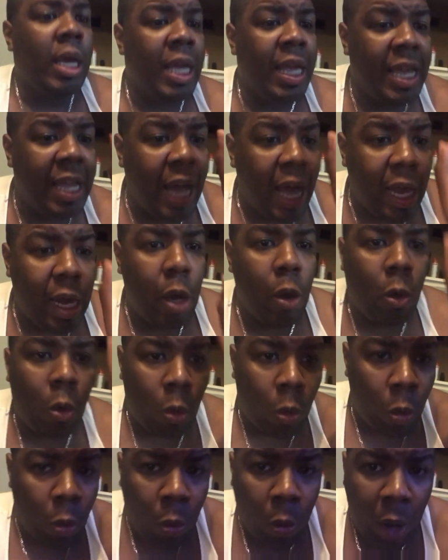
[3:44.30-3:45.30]
He got it
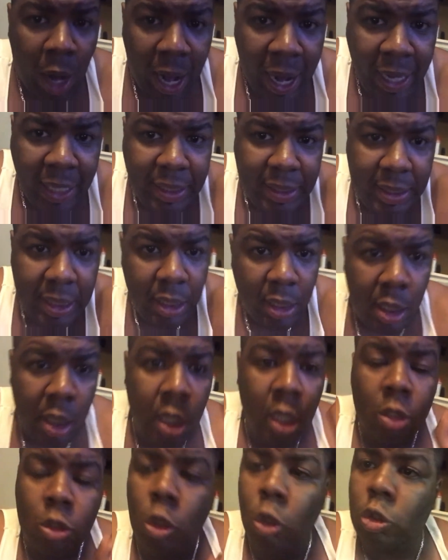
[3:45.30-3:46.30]
right
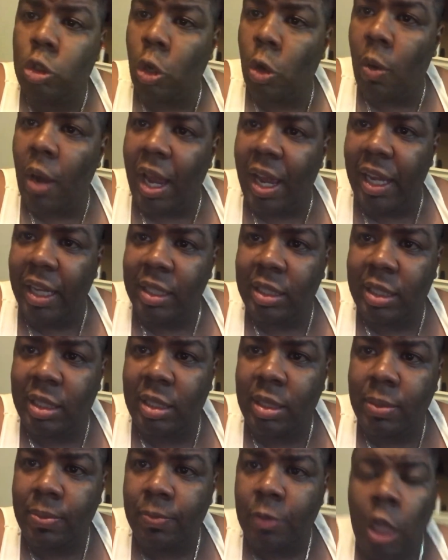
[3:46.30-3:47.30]
to
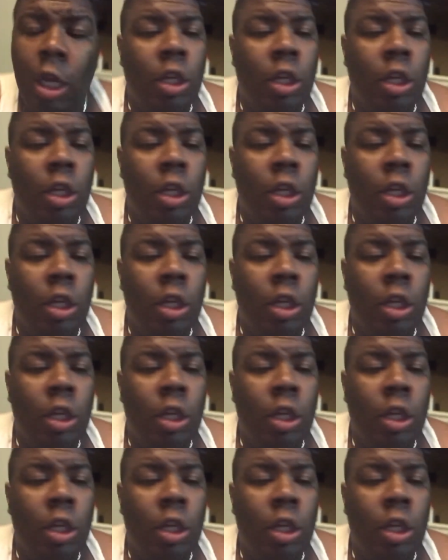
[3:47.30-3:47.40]
Torreyes.